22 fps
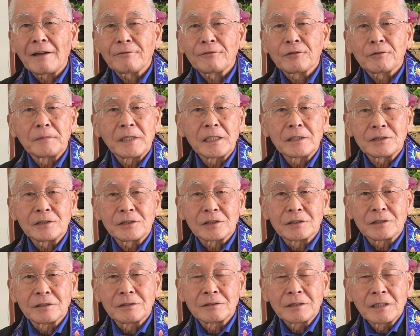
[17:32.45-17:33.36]

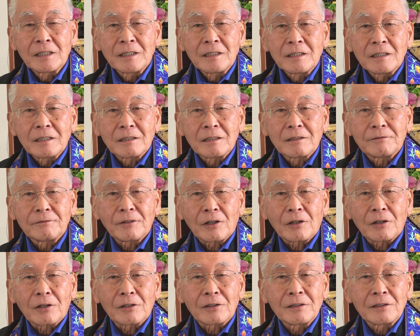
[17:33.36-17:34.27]
affirmation
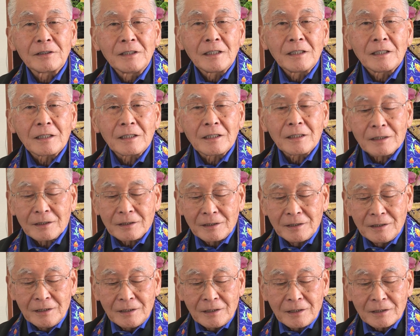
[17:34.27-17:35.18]
of our uh,